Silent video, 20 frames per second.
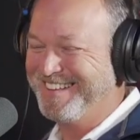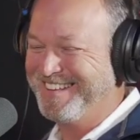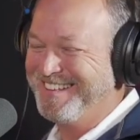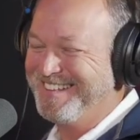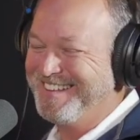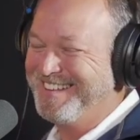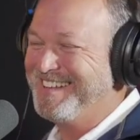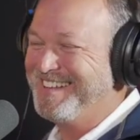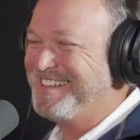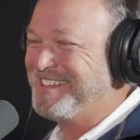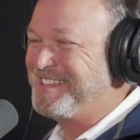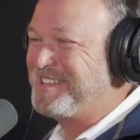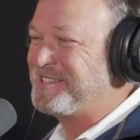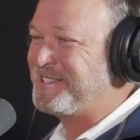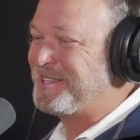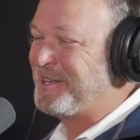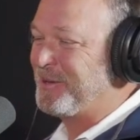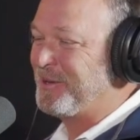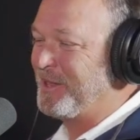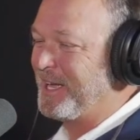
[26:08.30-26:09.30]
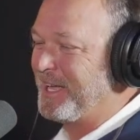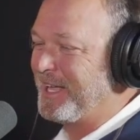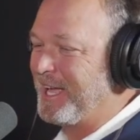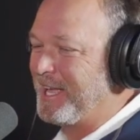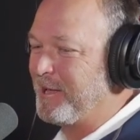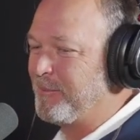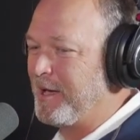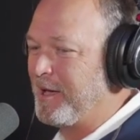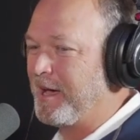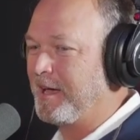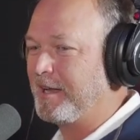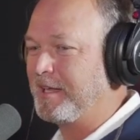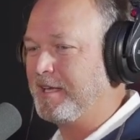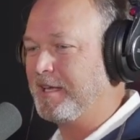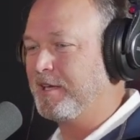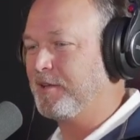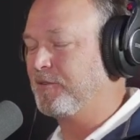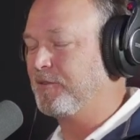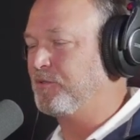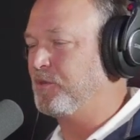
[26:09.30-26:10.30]
So they came out,
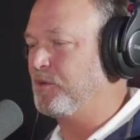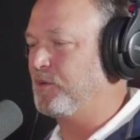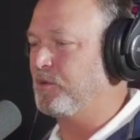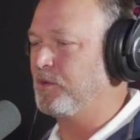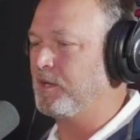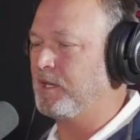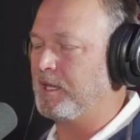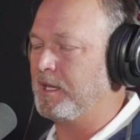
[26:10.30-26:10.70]
he interviewed,